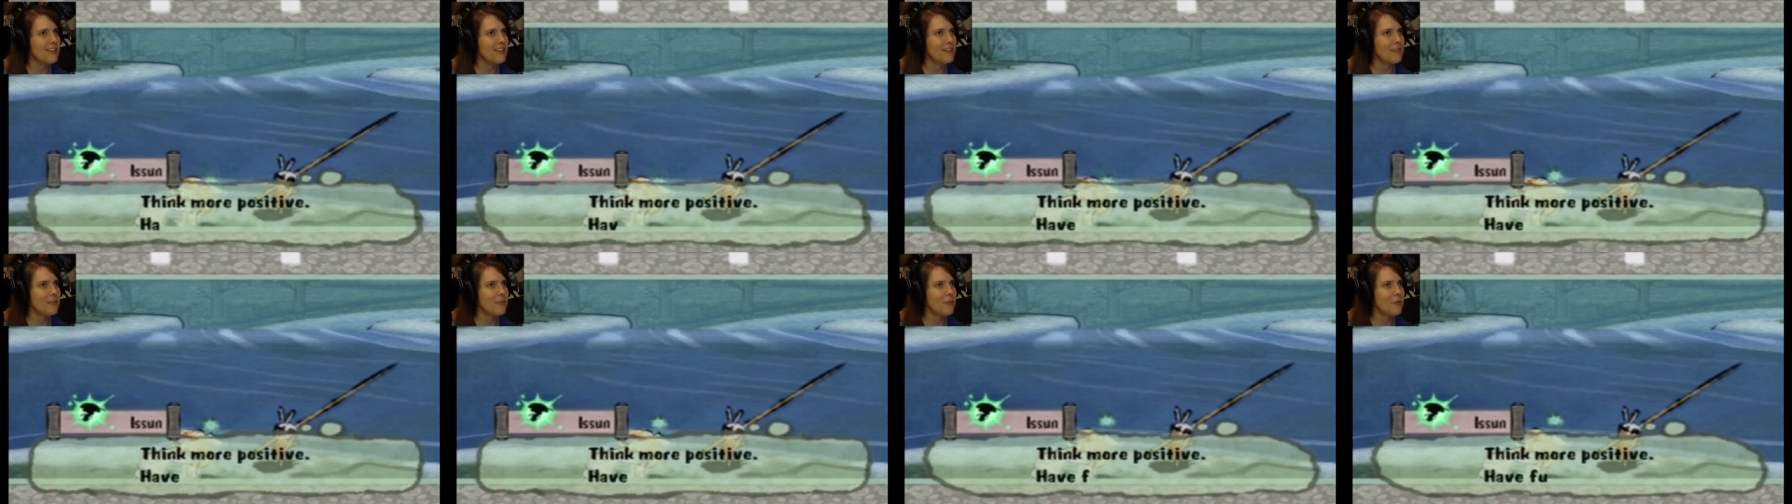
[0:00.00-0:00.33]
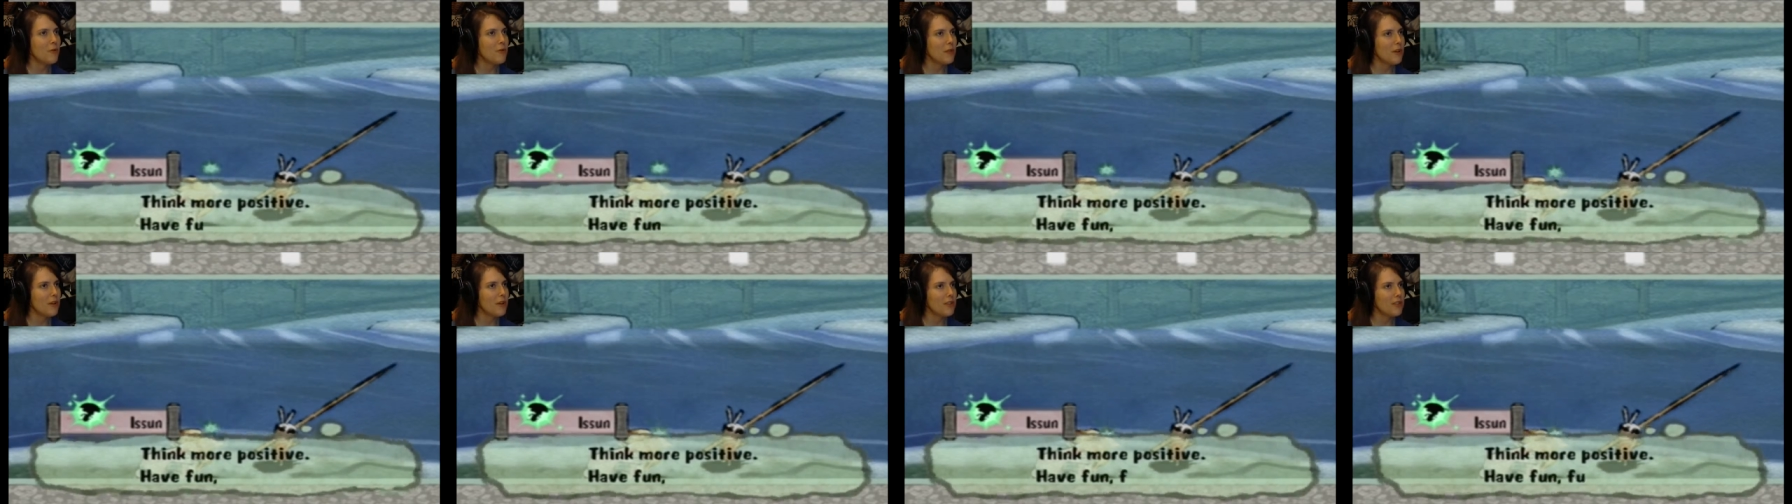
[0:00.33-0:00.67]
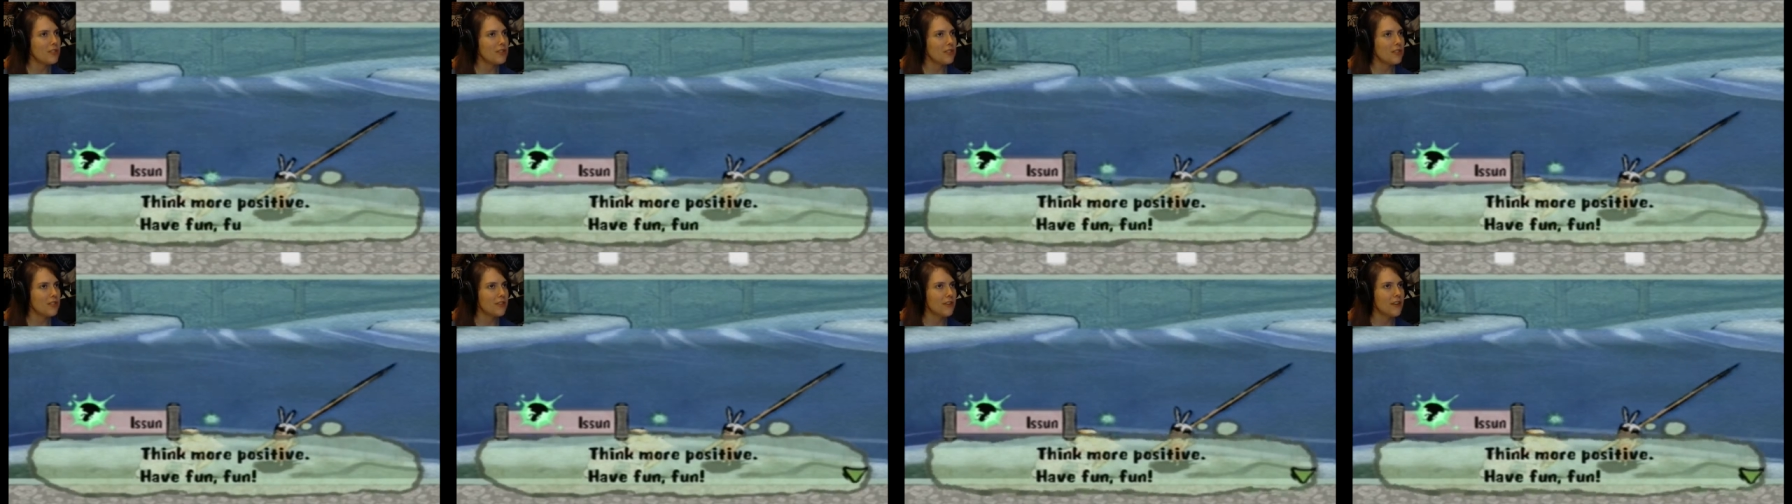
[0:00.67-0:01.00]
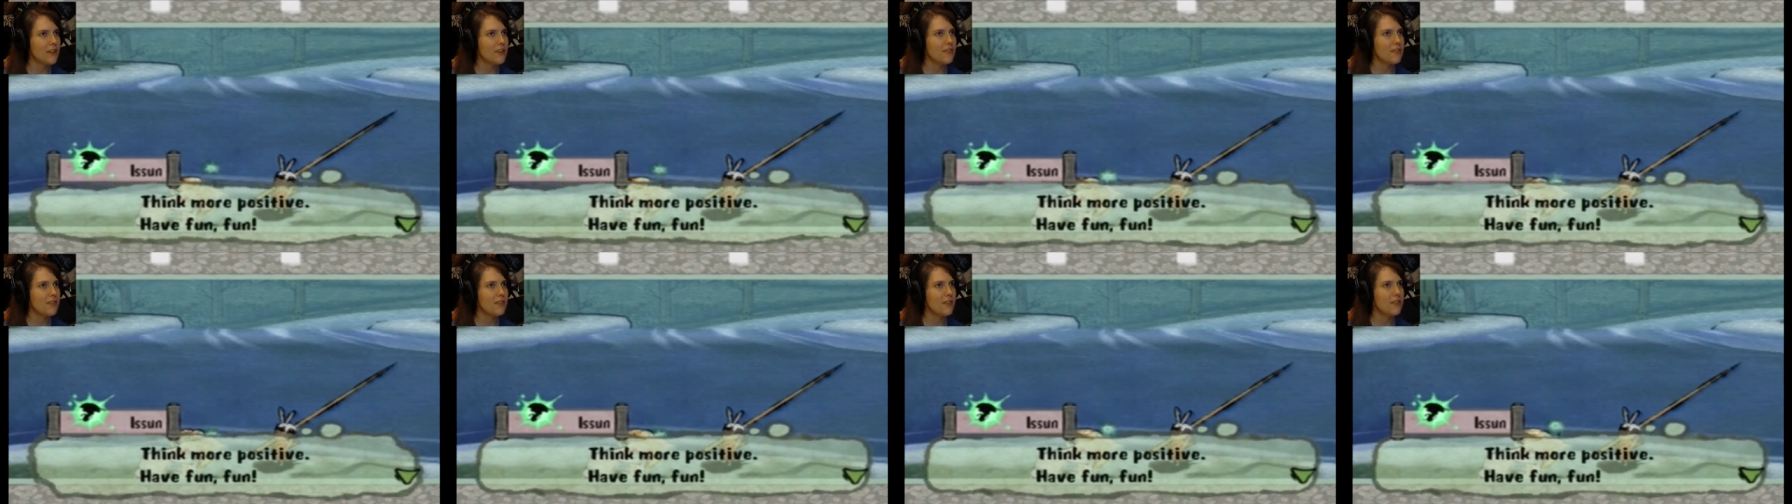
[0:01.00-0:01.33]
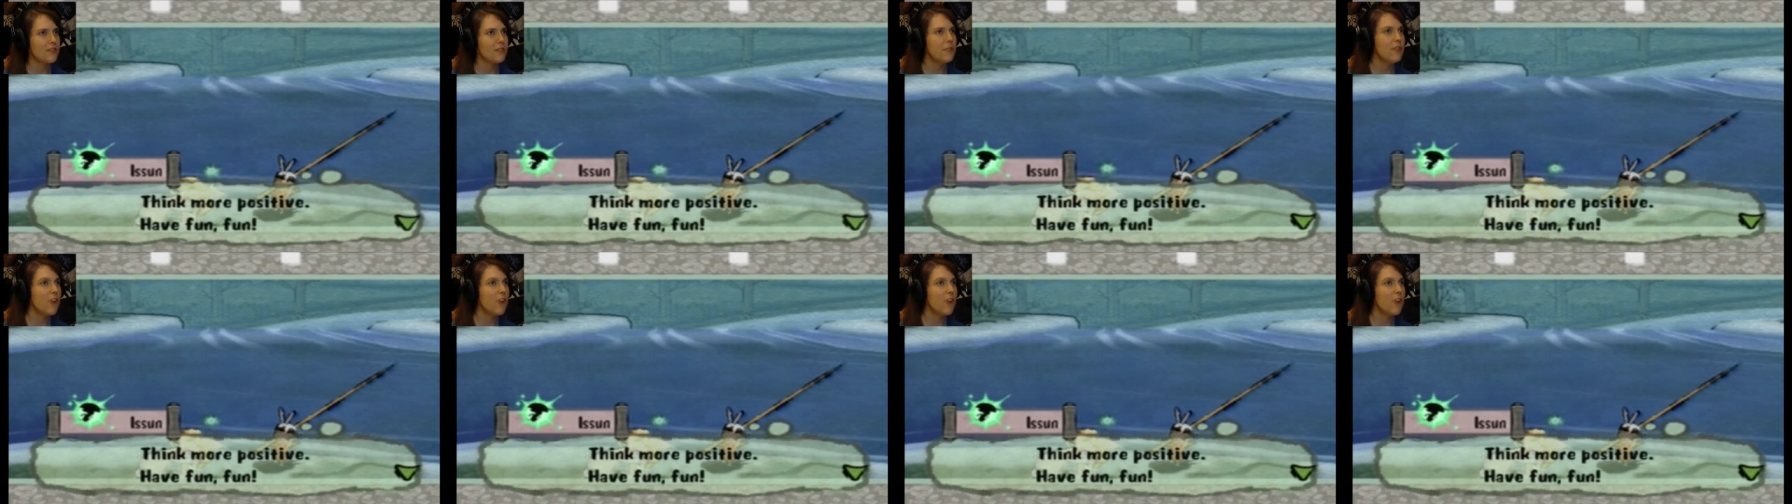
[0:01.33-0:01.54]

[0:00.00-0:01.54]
Think more positive. Have fun.